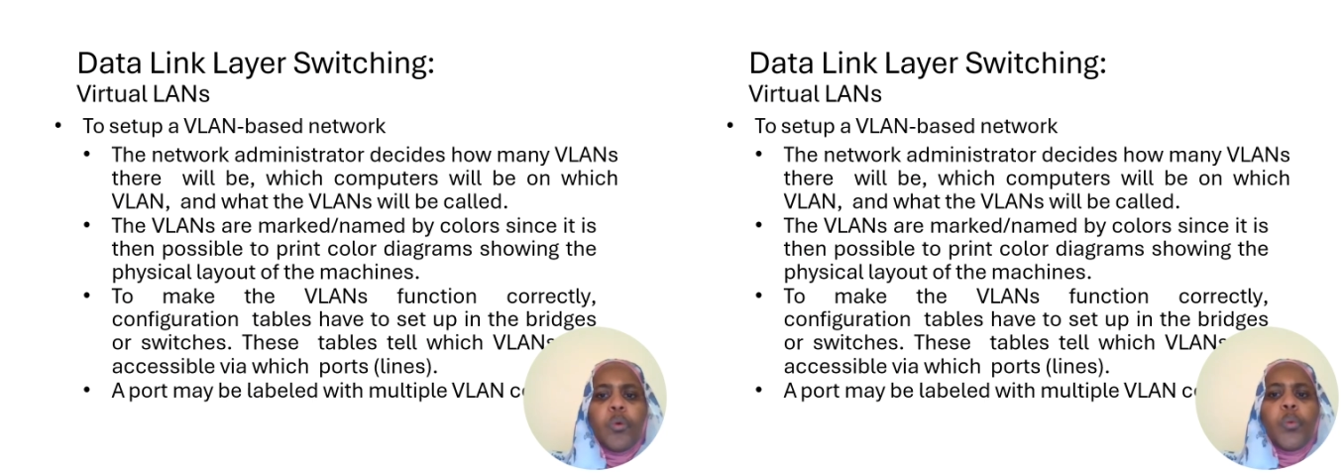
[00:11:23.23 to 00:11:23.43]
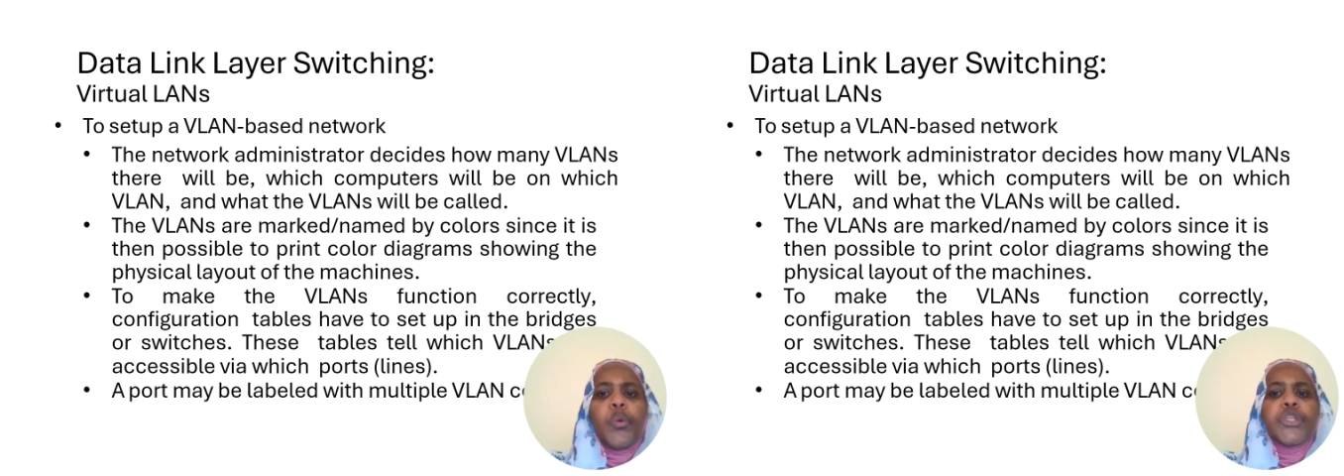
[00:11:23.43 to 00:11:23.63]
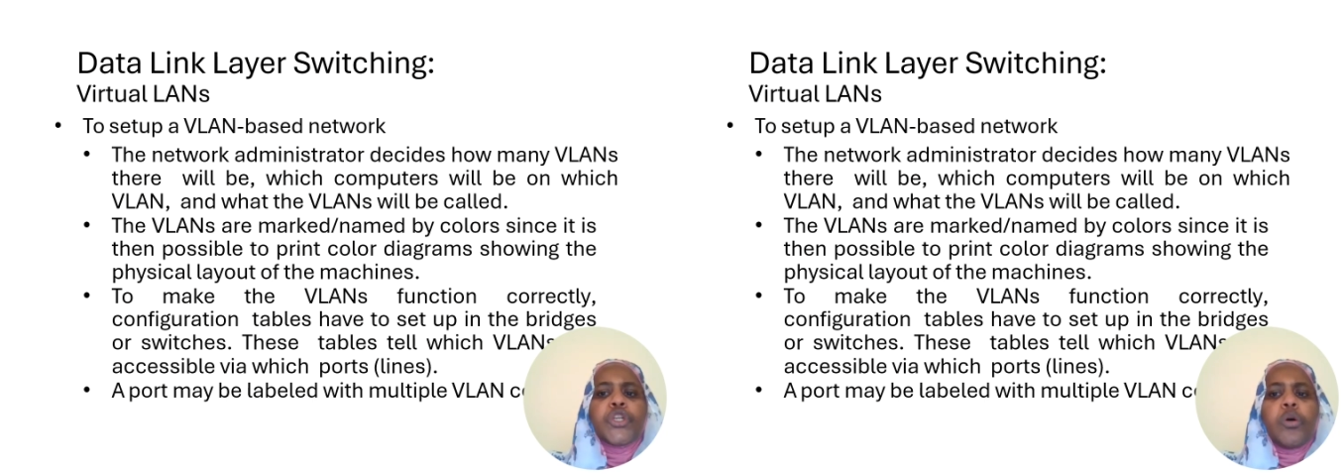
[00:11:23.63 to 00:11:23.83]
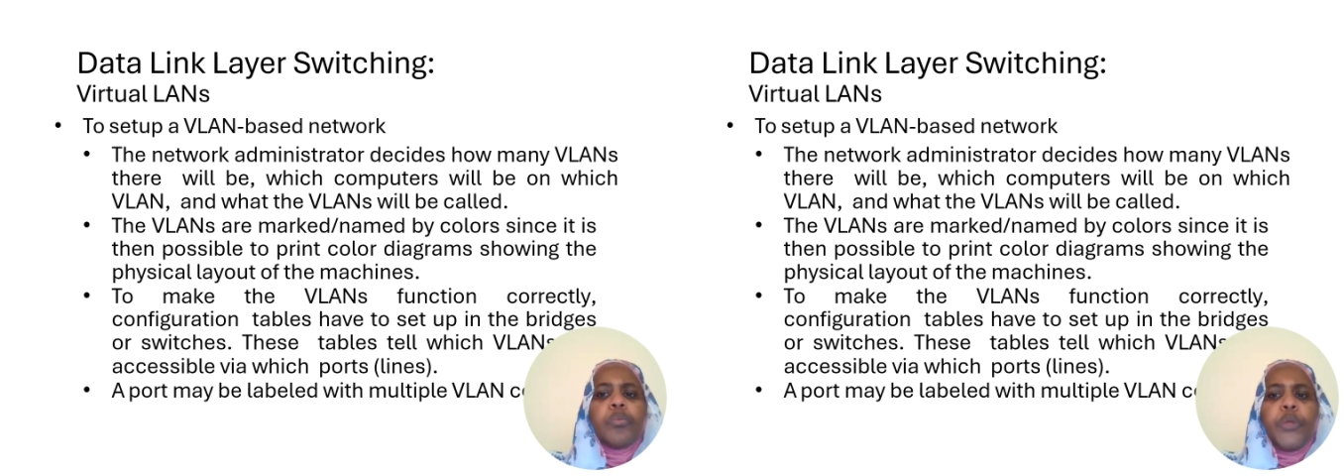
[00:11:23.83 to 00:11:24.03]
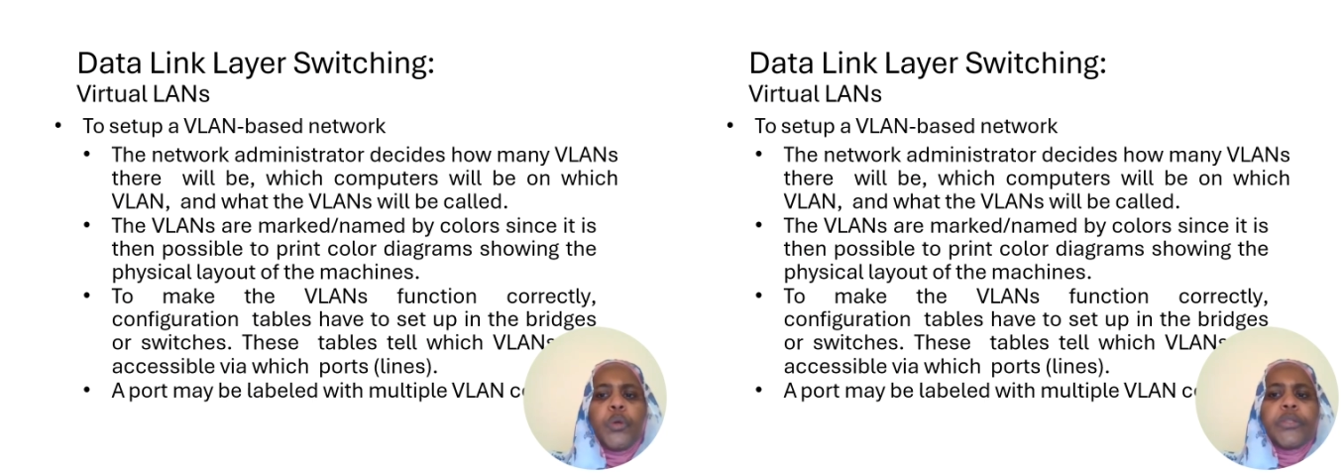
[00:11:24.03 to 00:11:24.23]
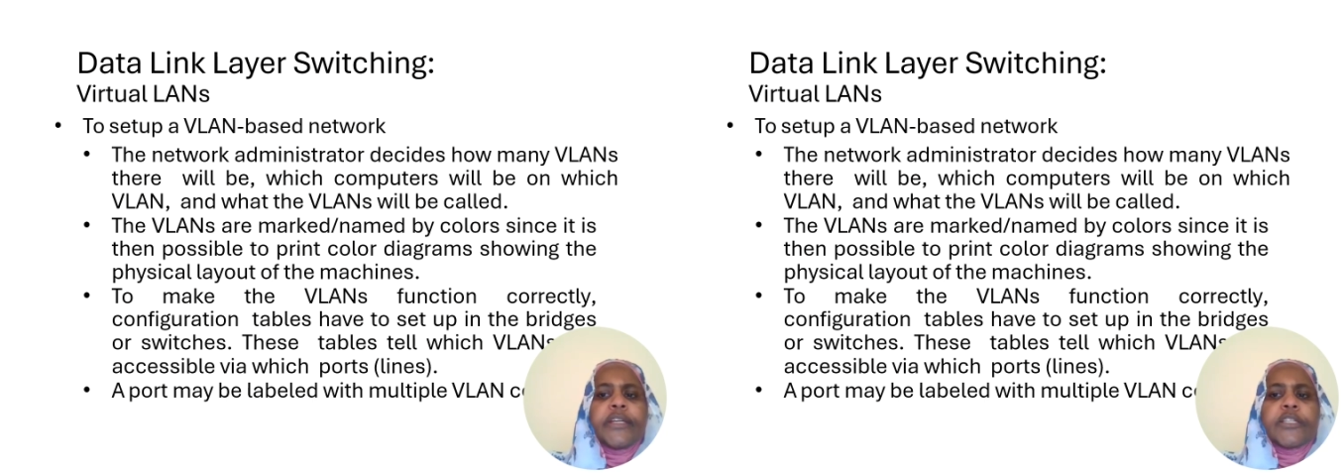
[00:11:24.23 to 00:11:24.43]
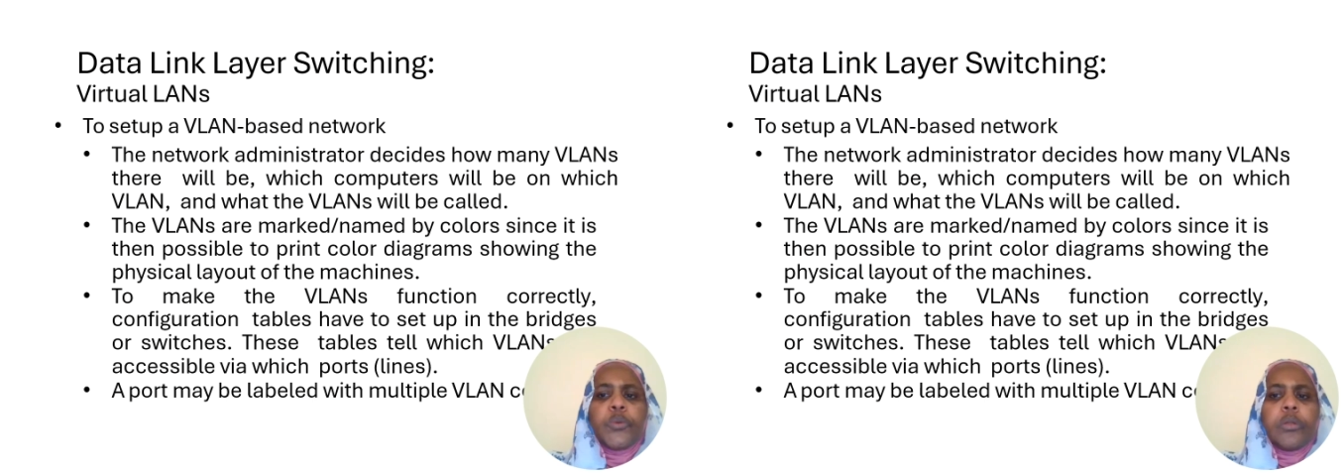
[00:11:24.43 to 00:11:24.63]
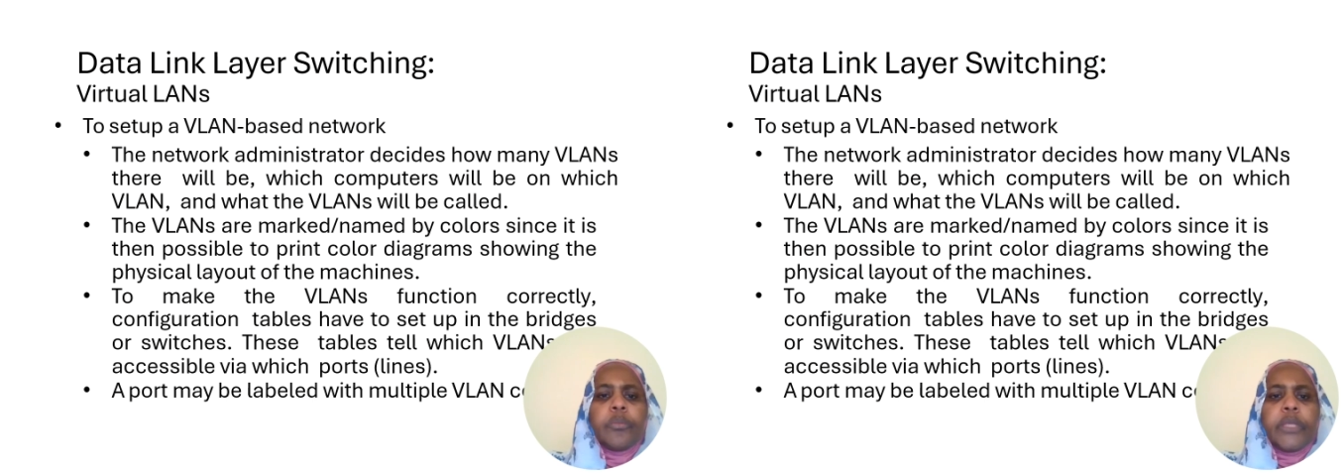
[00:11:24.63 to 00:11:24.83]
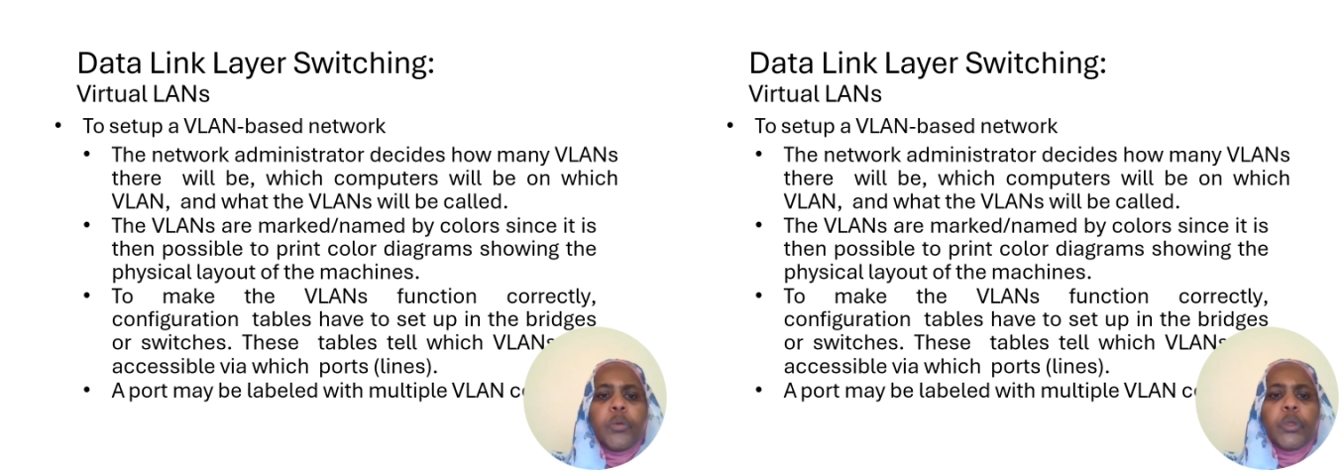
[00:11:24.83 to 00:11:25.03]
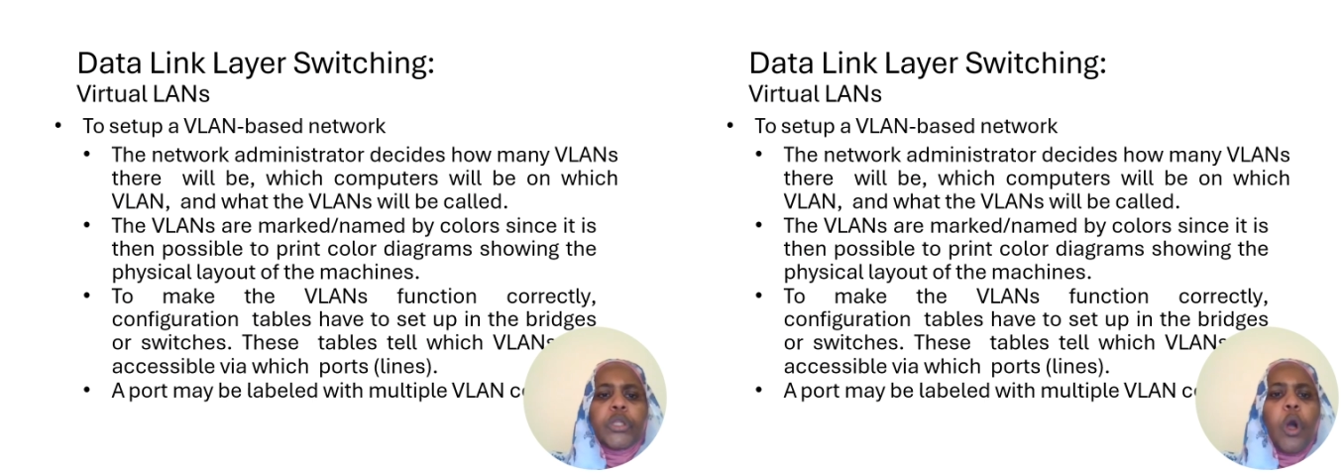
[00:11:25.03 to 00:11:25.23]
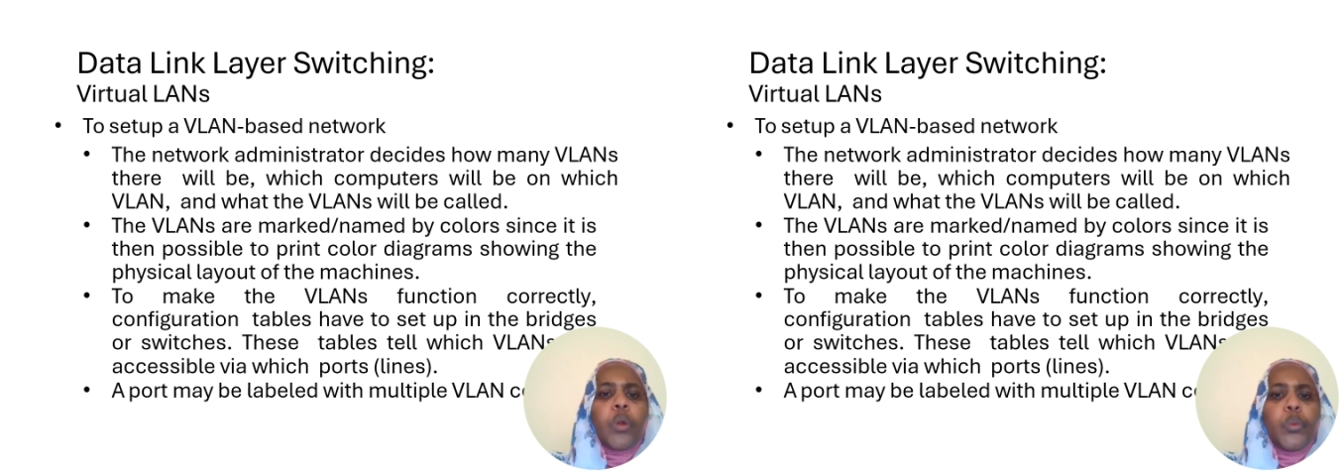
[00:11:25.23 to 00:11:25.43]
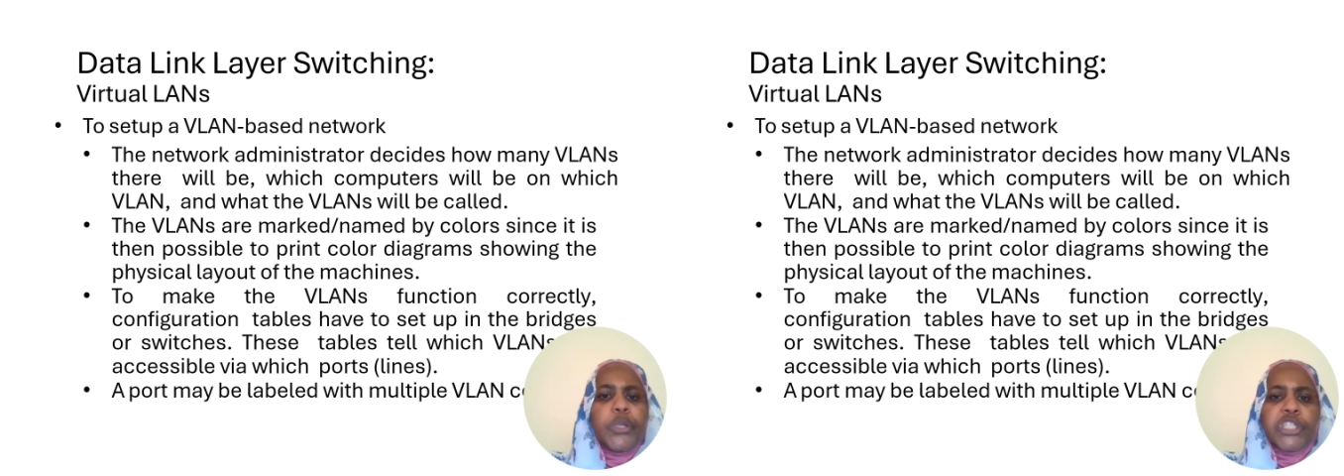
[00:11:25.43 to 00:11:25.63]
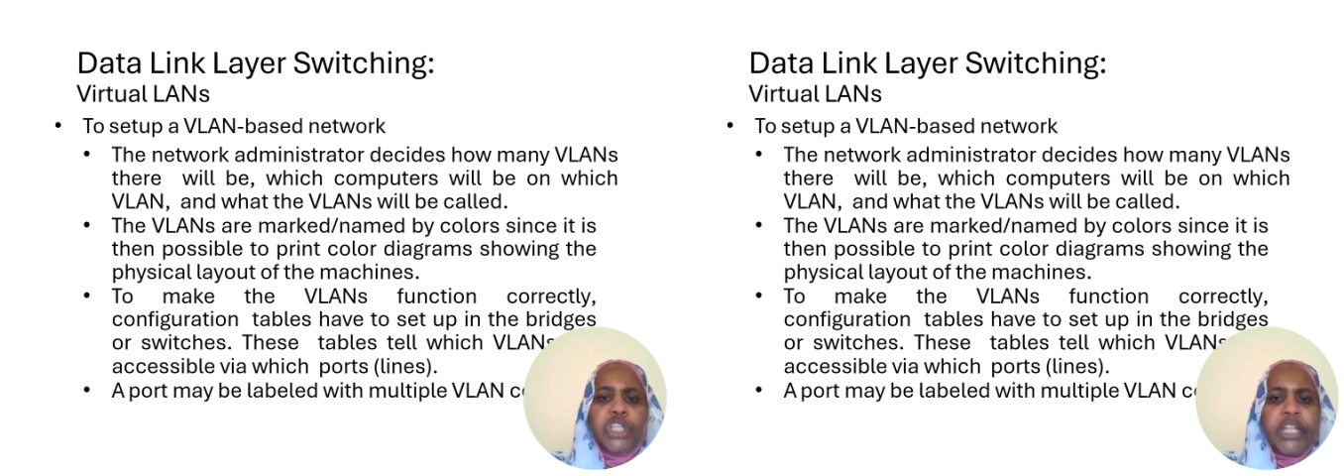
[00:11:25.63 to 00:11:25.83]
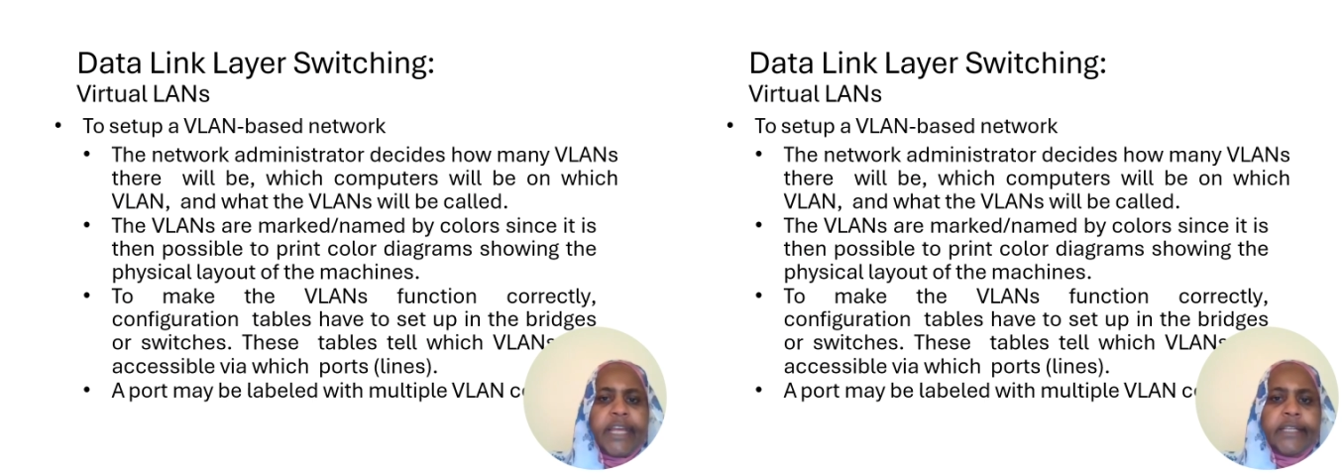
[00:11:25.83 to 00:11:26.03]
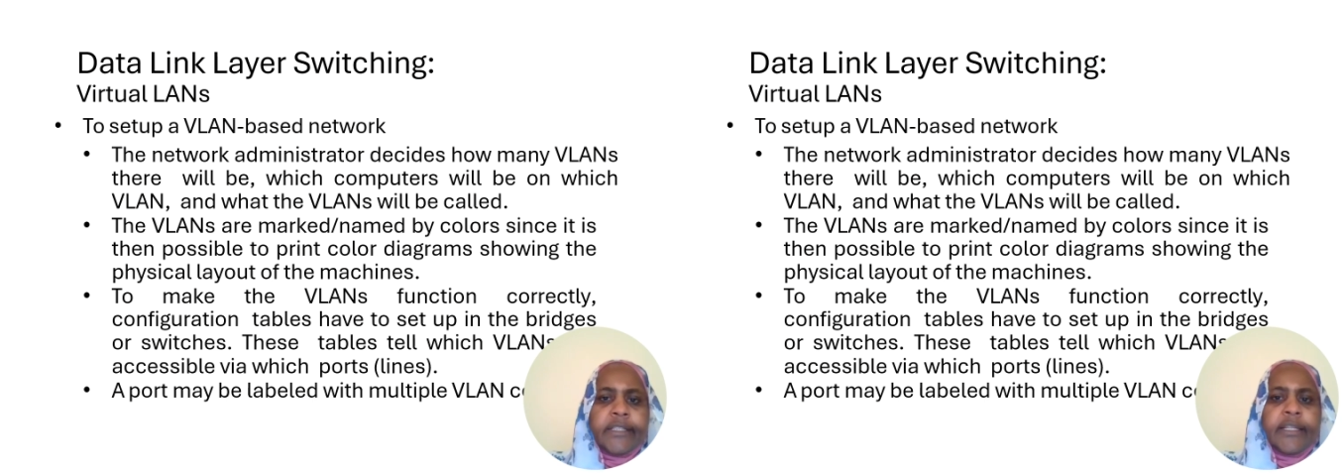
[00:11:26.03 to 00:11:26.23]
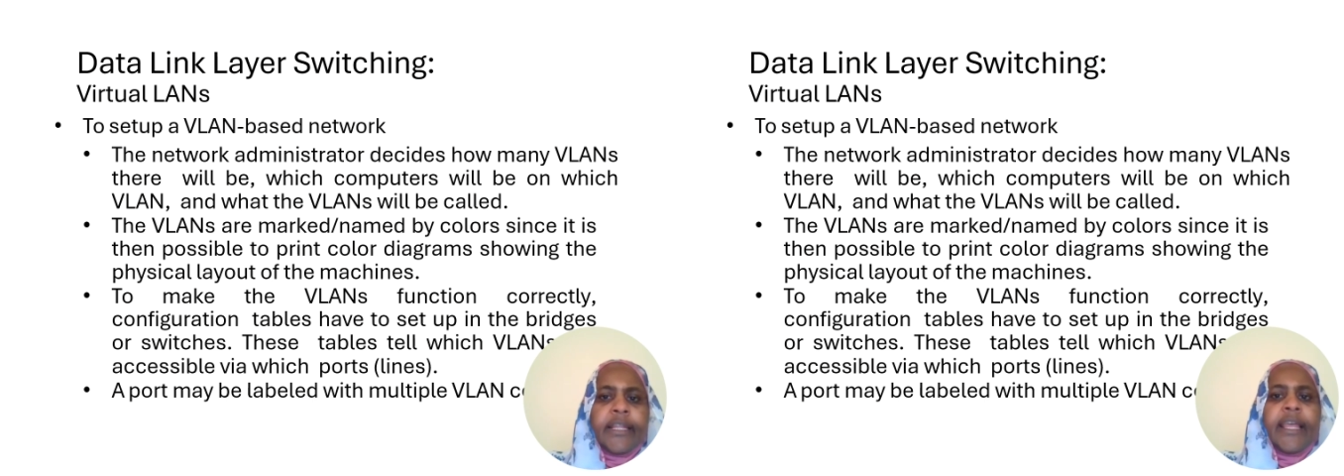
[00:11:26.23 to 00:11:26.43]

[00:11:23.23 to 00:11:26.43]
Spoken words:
which computers will be on which LAN,